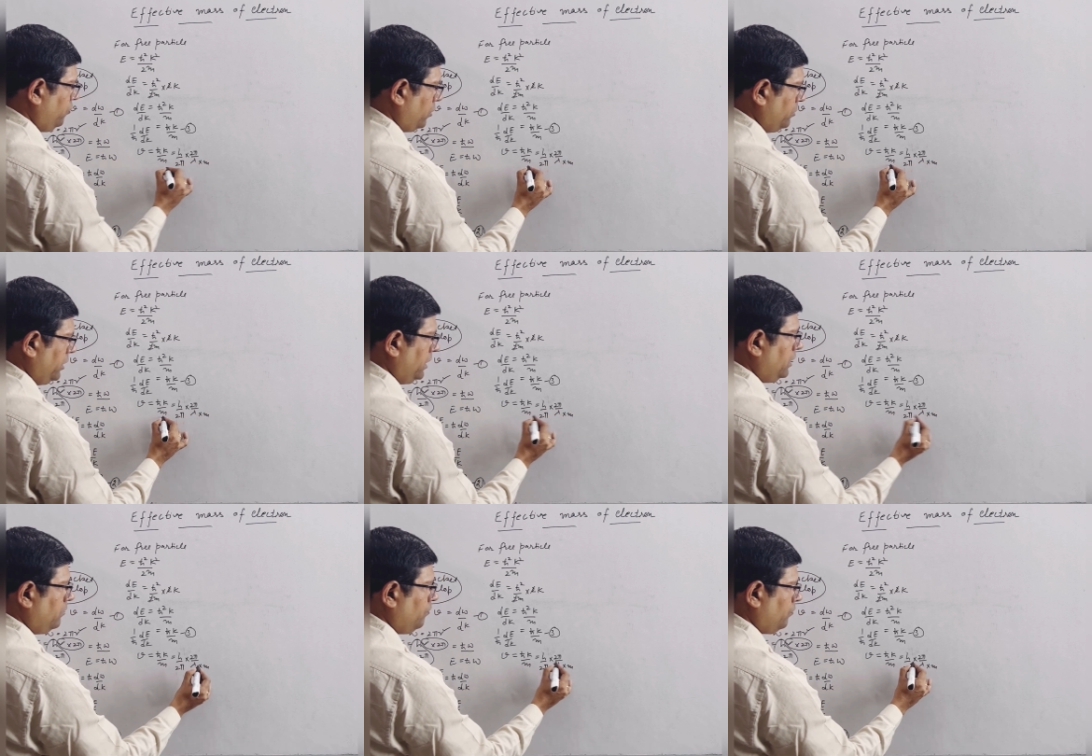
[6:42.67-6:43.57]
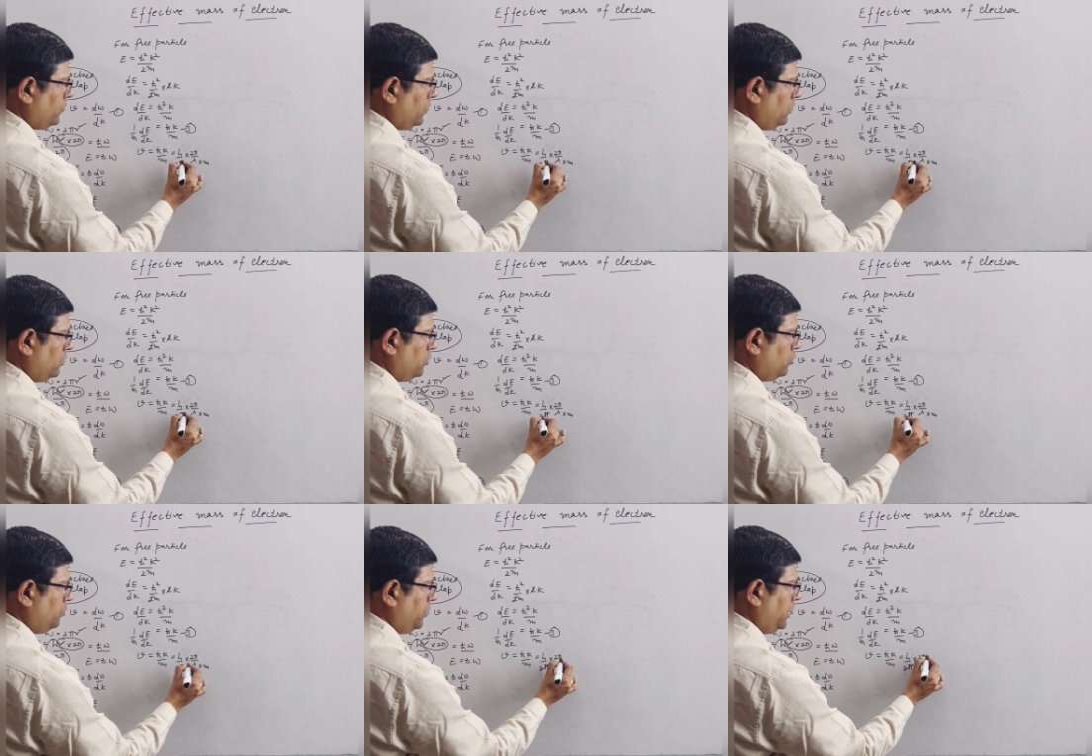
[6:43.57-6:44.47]
from here
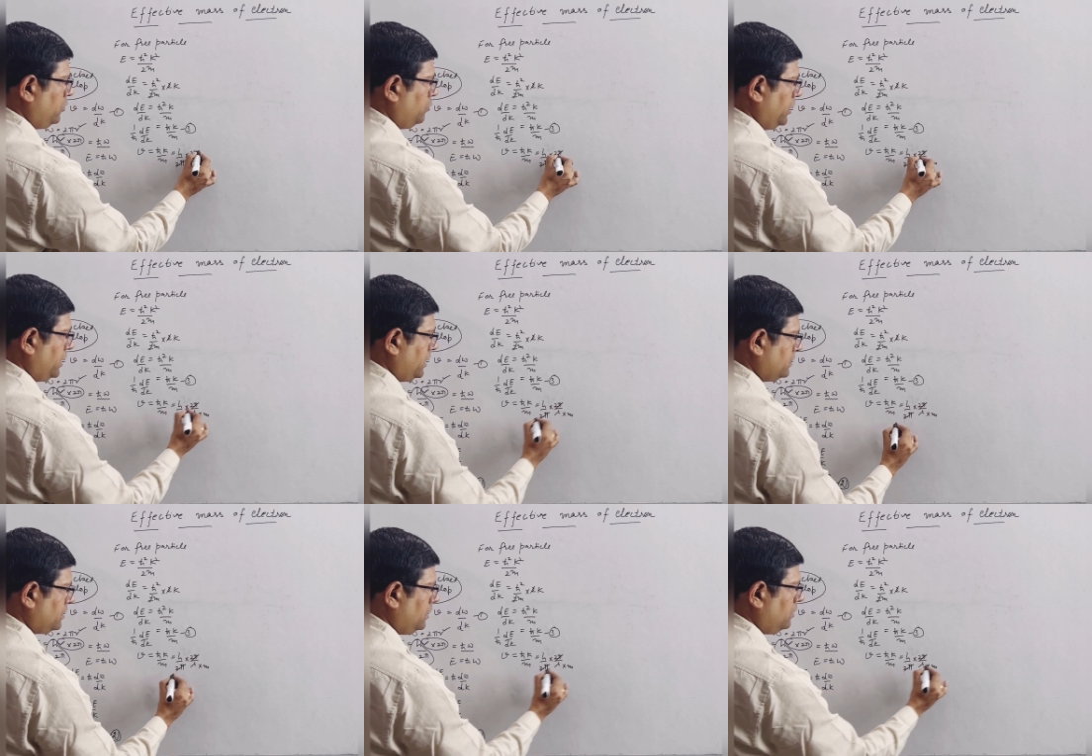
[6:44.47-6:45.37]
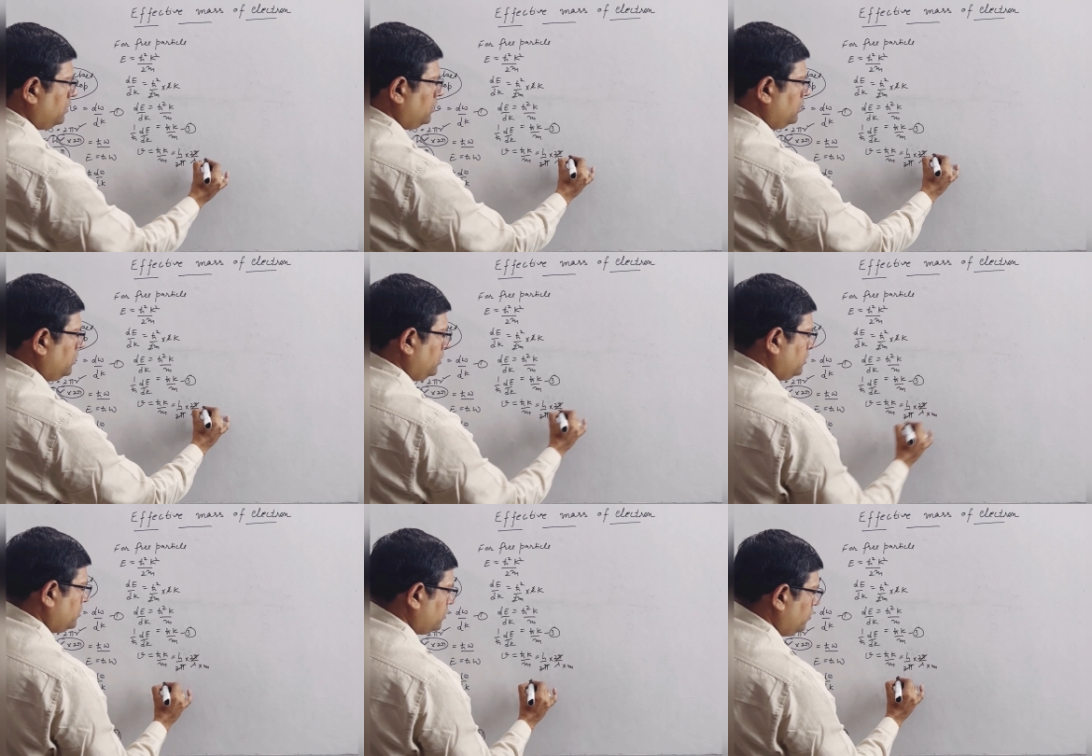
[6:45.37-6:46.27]
2 pi cancel,
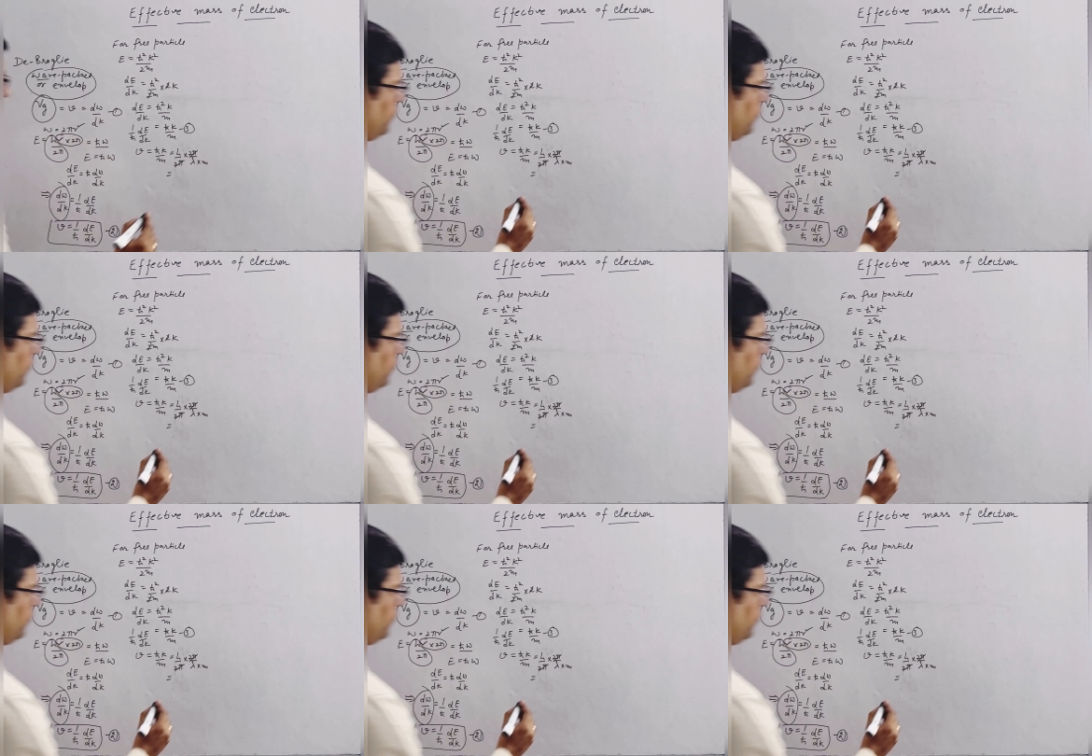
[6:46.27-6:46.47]
so